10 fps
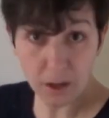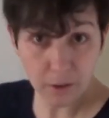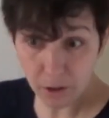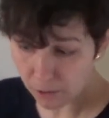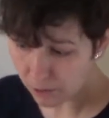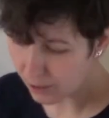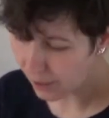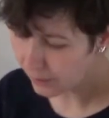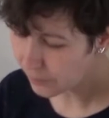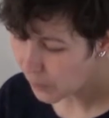
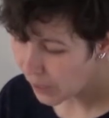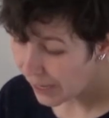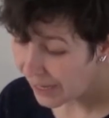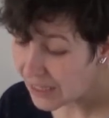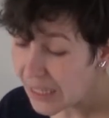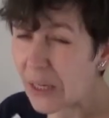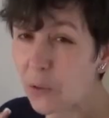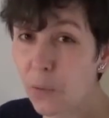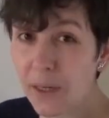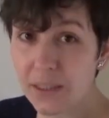constant, it's
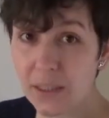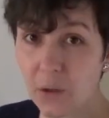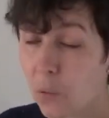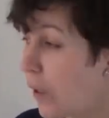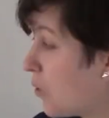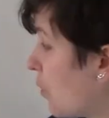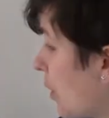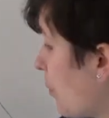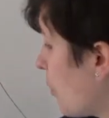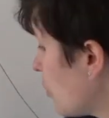increasing when you are
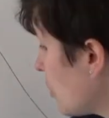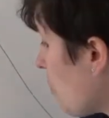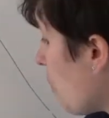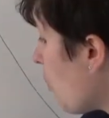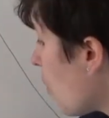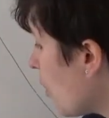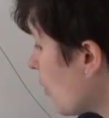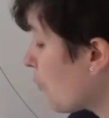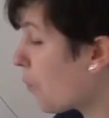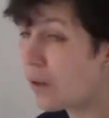producing more
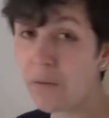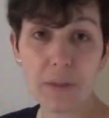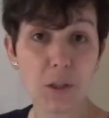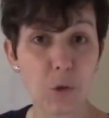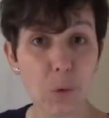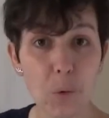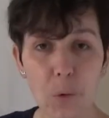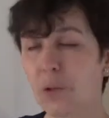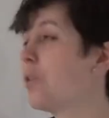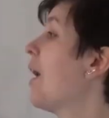of one of the two
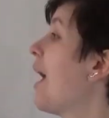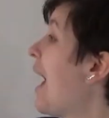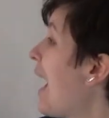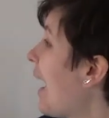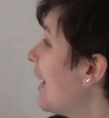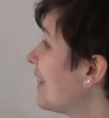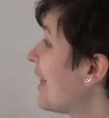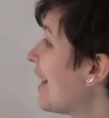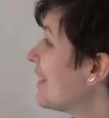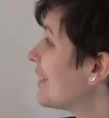goods. And
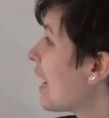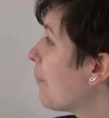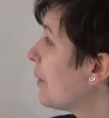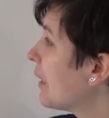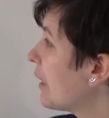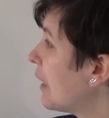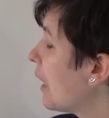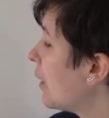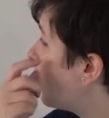that is happening here.